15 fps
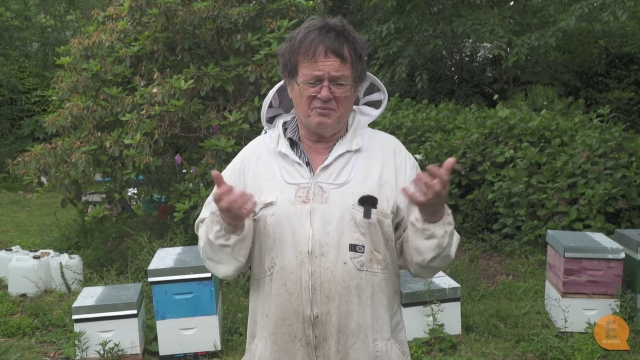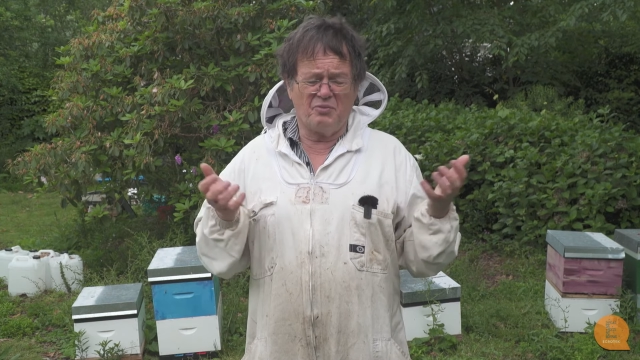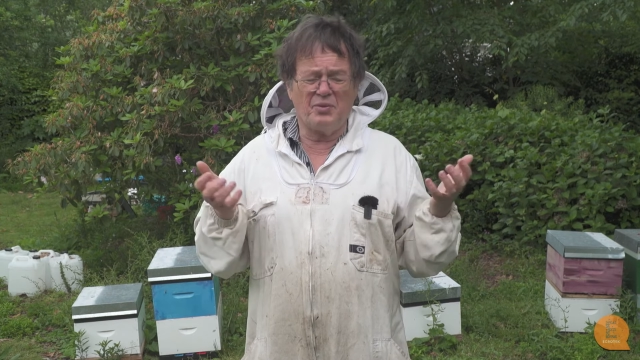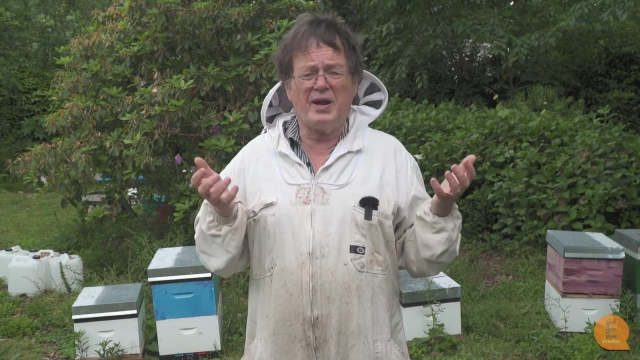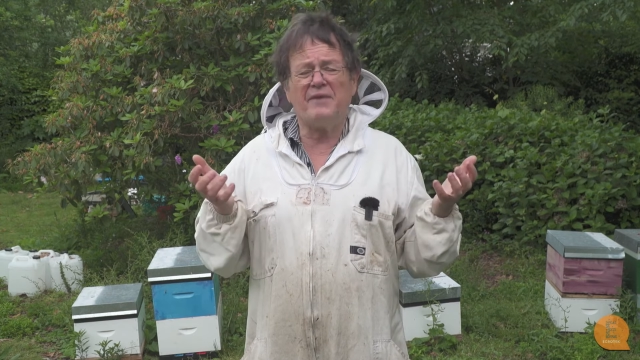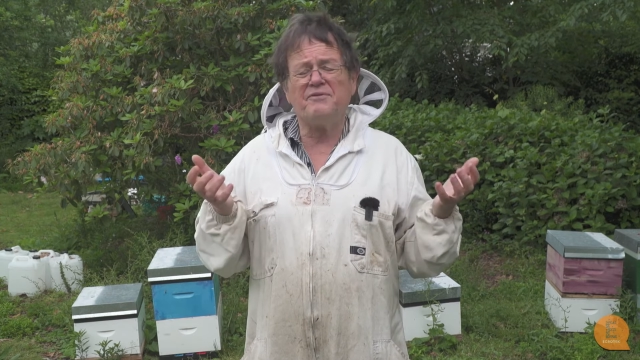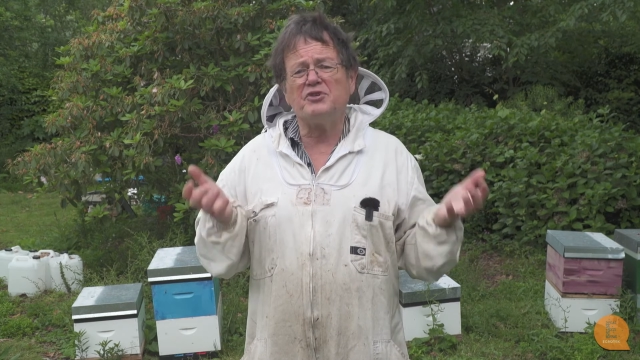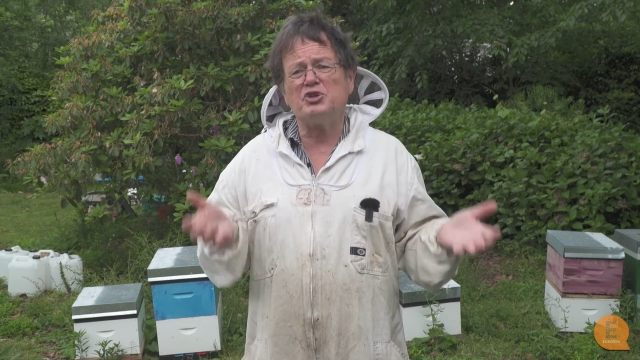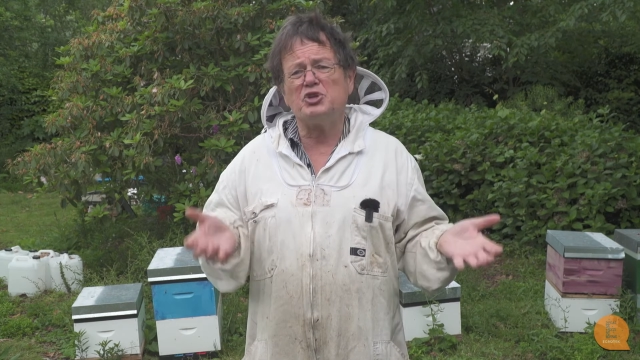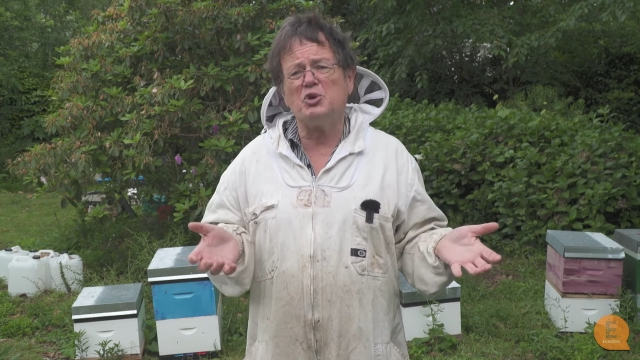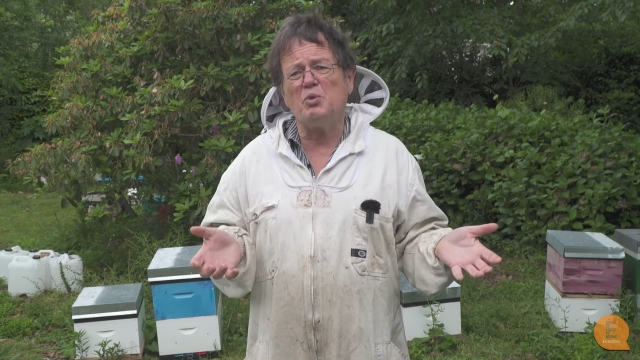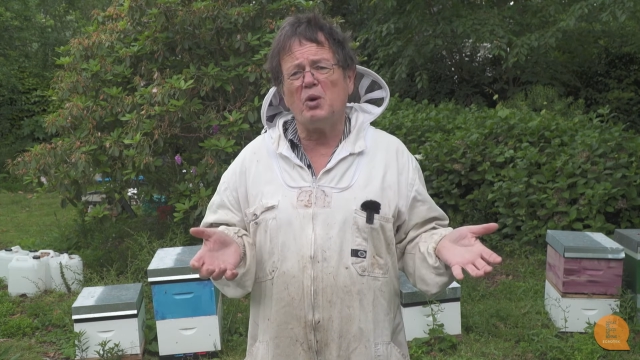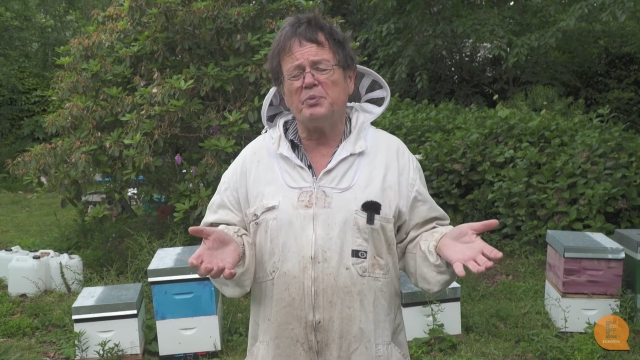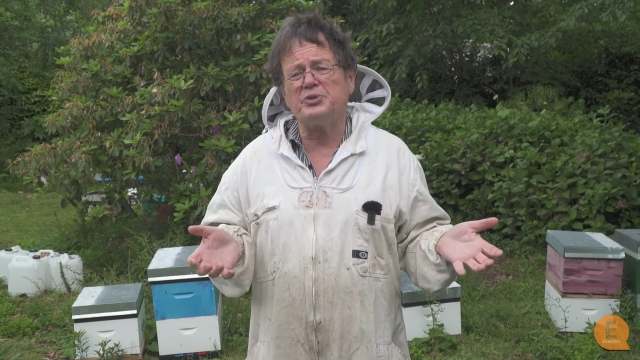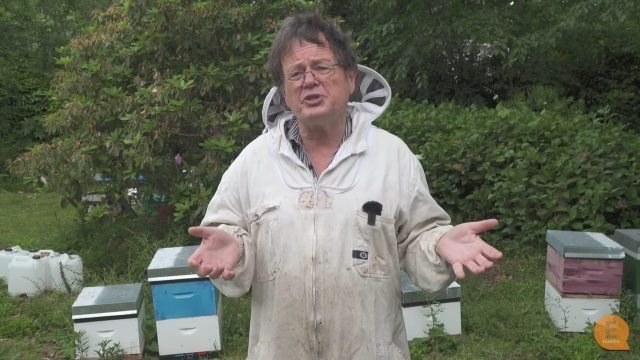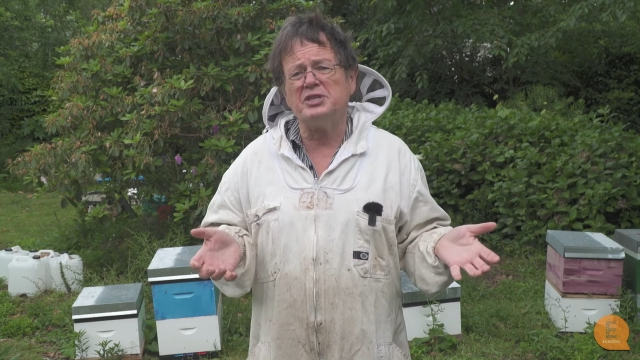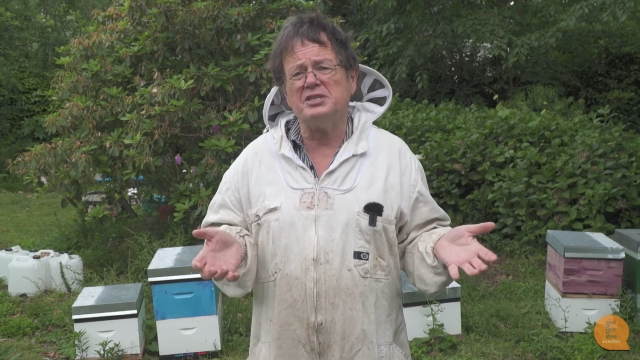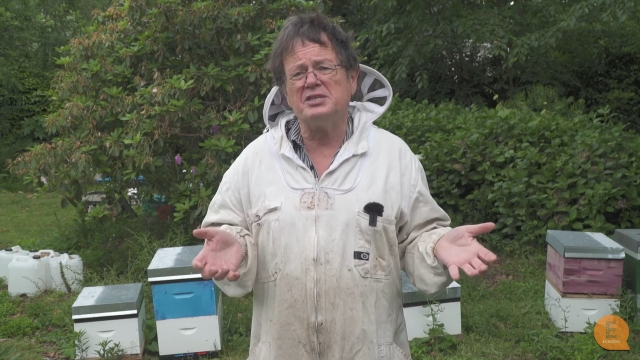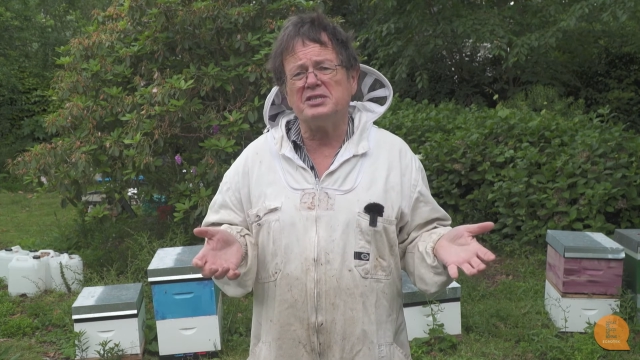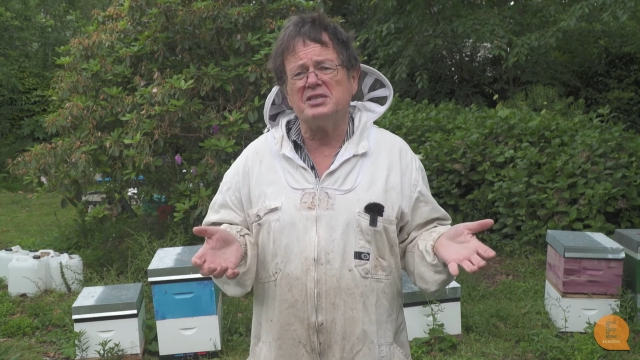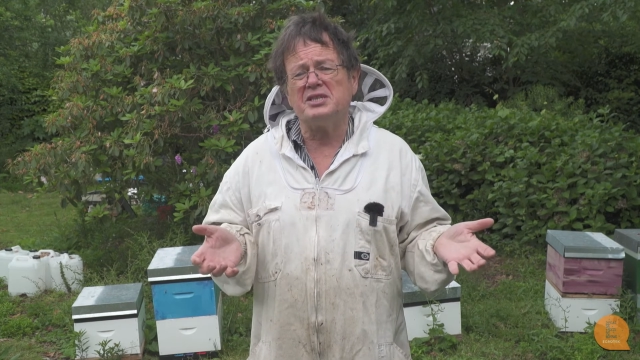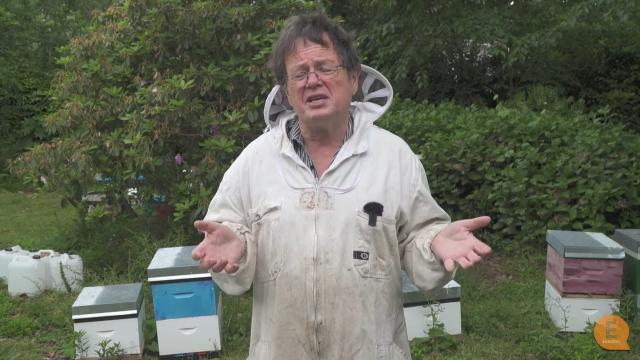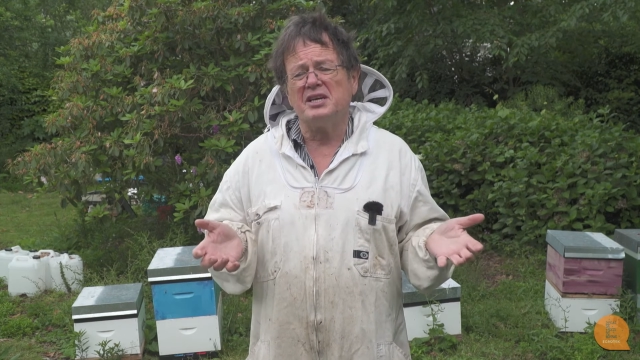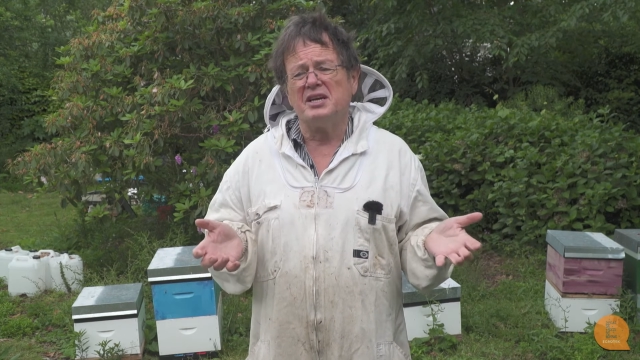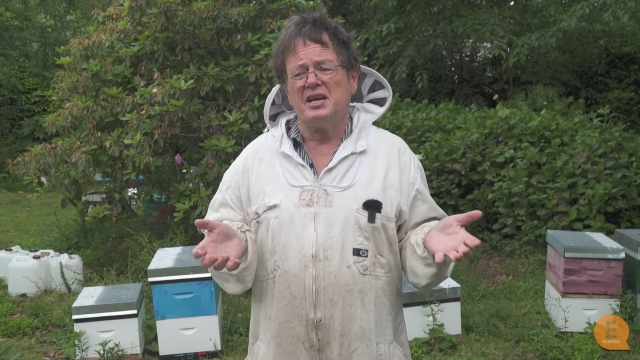we have the two options.